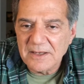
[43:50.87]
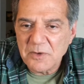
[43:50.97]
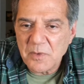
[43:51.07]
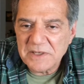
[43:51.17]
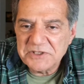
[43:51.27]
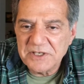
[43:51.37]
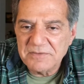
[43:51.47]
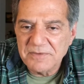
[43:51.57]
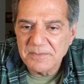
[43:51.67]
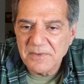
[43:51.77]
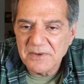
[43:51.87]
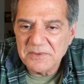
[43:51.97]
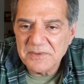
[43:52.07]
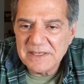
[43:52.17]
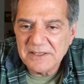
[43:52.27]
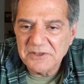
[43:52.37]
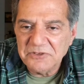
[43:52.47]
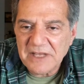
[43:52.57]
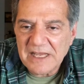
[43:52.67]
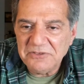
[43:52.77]
Question from Mark Reel:
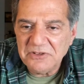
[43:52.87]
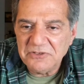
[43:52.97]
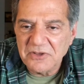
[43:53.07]
is Easy